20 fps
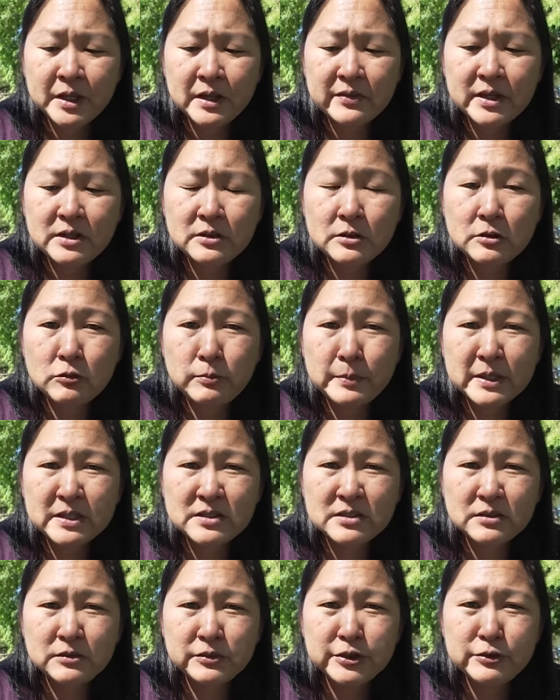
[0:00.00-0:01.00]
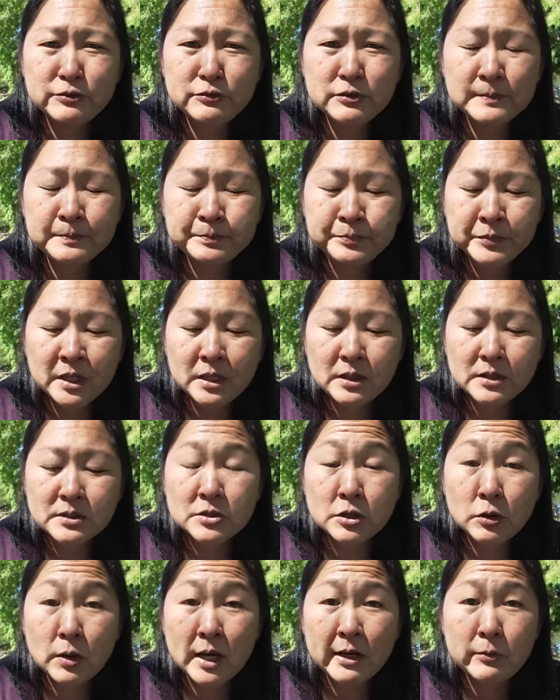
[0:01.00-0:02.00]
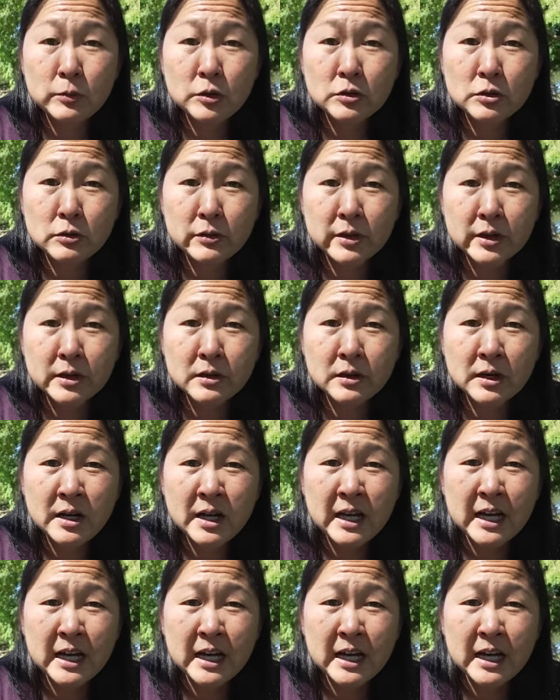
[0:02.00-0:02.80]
they don't open till noon, so I will go there